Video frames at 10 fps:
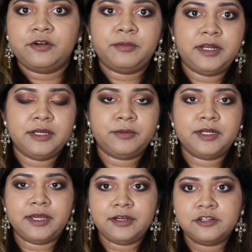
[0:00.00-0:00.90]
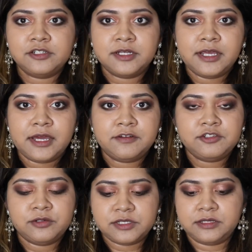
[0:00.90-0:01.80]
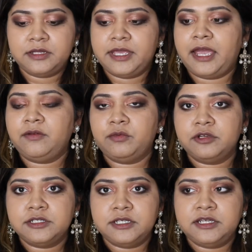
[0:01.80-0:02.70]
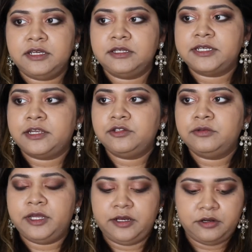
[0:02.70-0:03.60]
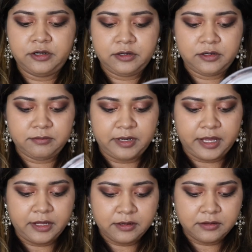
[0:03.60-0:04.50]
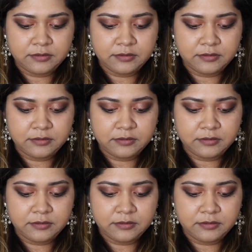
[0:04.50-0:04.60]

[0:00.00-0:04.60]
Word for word: For my liquid liner today, I have chosen the Kat Von D Tattoo Liner in black.